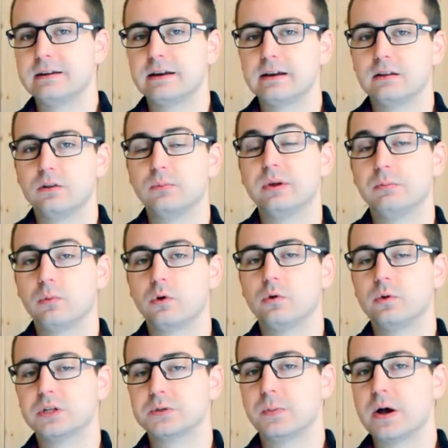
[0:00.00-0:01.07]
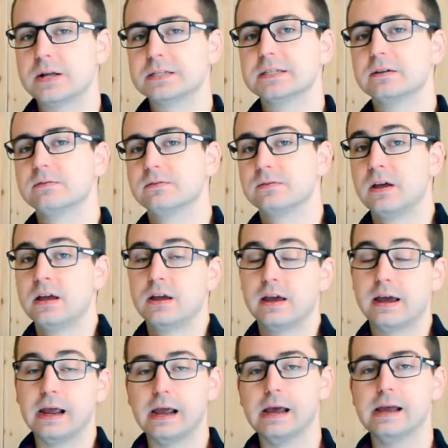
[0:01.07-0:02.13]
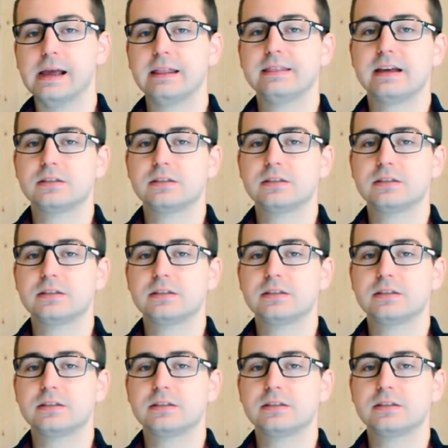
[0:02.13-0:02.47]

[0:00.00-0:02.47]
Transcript: a little bit more responsive. And